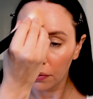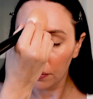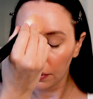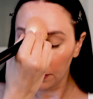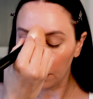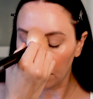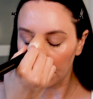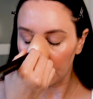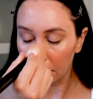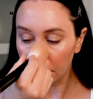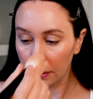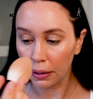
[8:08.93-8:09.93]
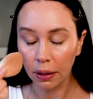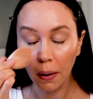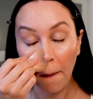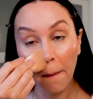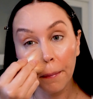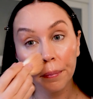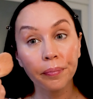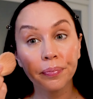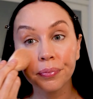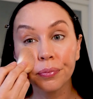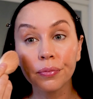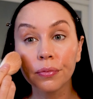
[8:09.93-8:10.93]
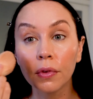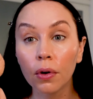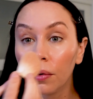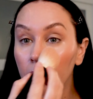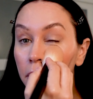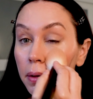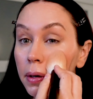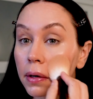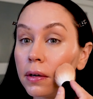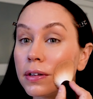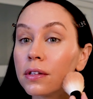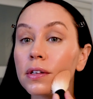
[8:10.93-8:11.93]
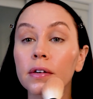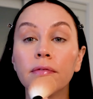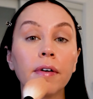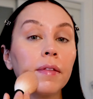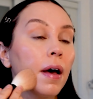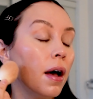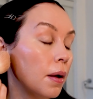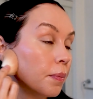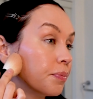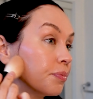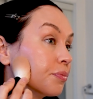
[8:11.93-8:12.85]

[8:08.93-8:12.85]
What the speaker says: really creasy, oily. It's good for that.